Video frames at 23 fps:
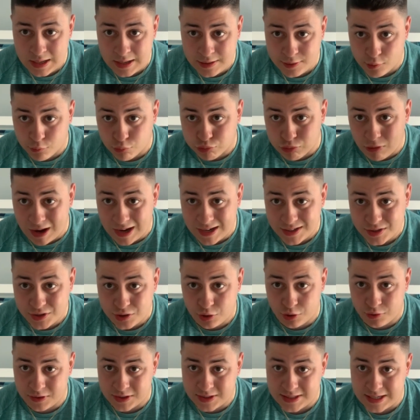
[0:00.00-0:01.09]
the
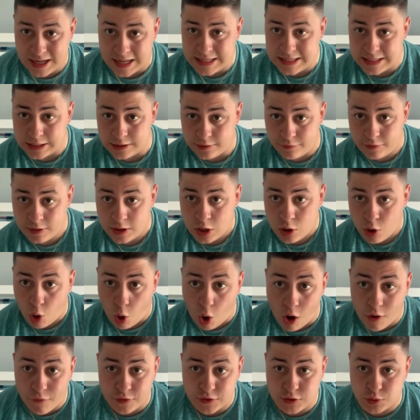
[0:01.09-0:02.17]
roster in the sense of
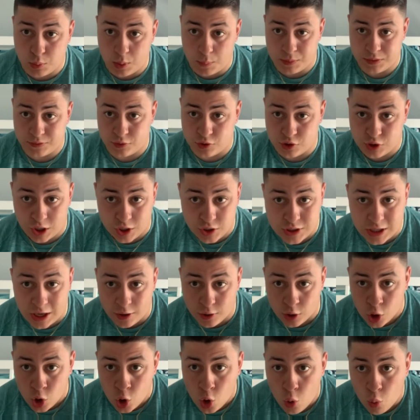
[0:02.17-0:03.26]
offensive weapons for Josh Allen.
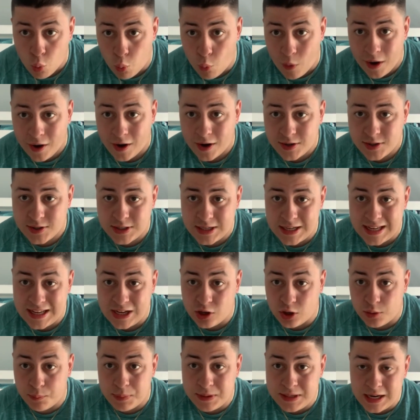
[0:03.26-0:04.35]
Where I see he
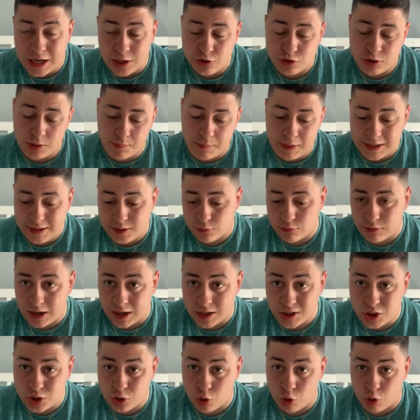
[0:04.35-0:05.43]
could potentially make the
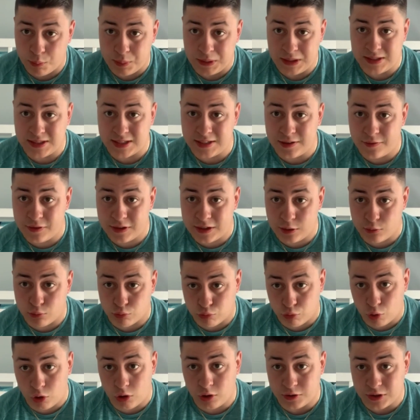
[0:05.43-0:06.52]
roster or be a significant
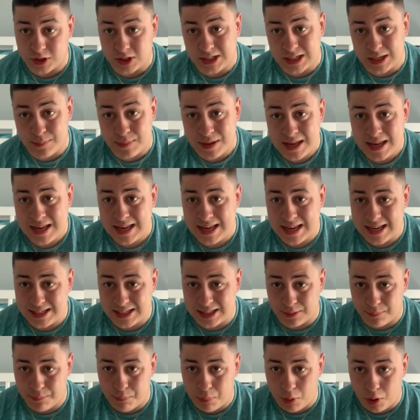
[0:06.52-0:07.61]
role in this team is
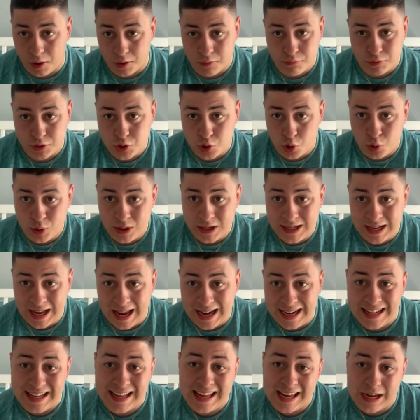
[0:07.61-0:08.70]
the punt returning
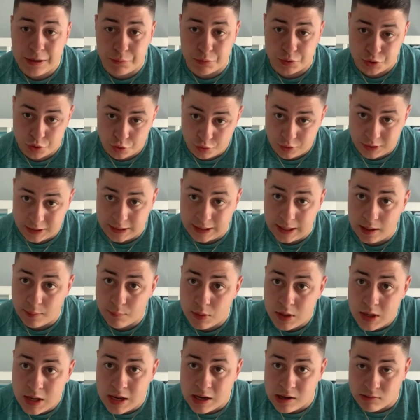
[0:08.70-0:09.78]
and kick returning game.
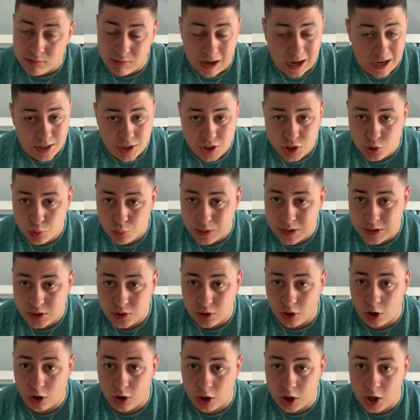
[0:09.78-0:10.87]
Last year we
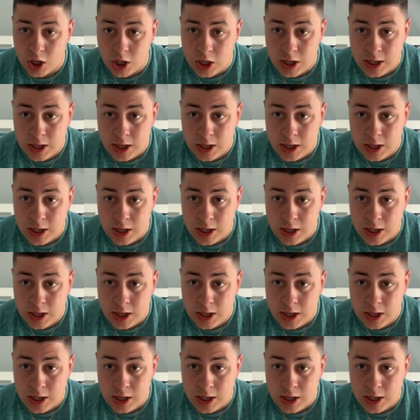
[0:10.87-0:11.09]
saw